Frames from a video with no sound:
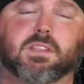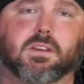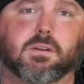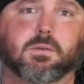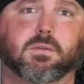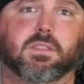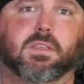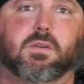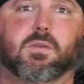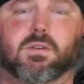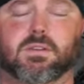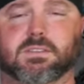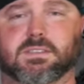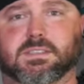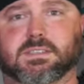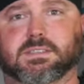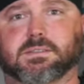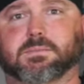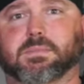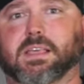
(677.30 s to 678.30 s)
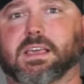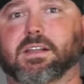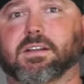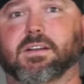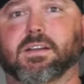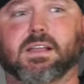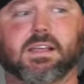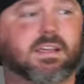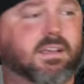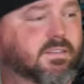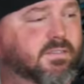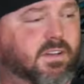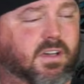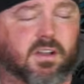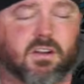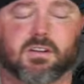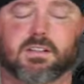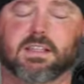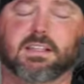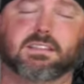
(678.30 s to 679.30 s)
deal with the oil system later. I've
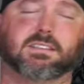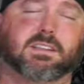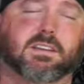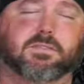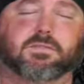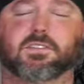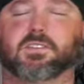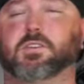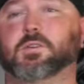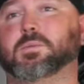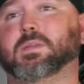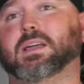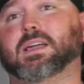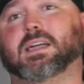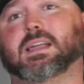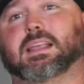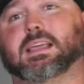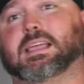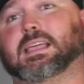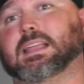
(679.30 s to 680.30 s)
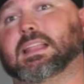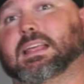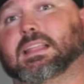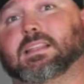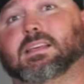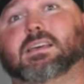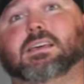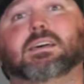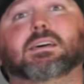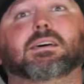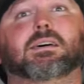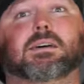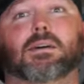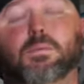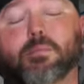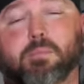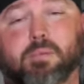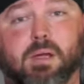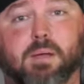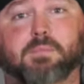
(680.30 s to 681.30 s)
got all that stuff to do, but I got to get it
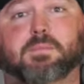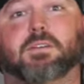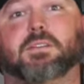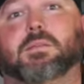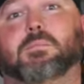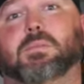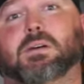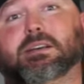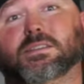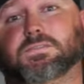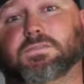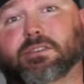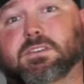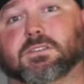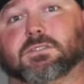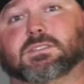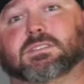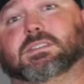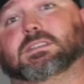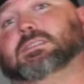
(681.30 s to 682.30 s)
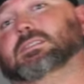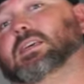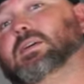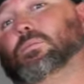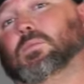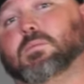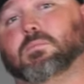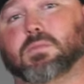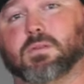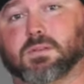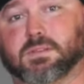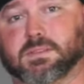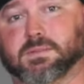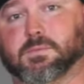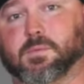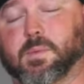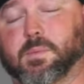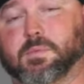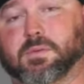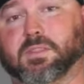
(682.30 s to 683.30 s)
prepped on the bus first, then we'll bolt it
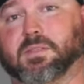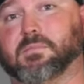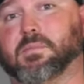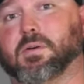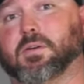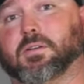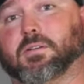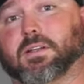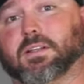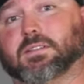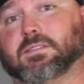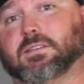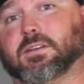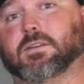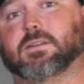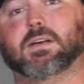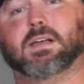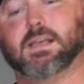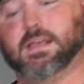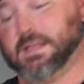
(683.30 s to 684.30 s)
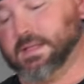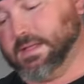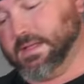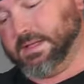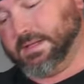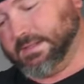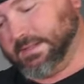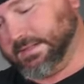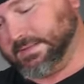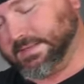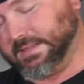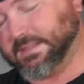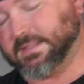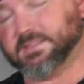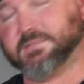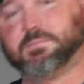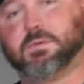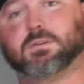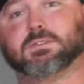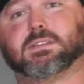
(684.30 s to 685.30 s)
when we put the motor in. So let's get
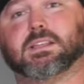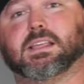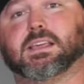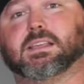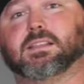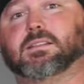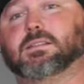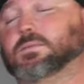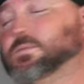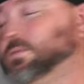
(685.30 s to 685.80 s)
these bolted in.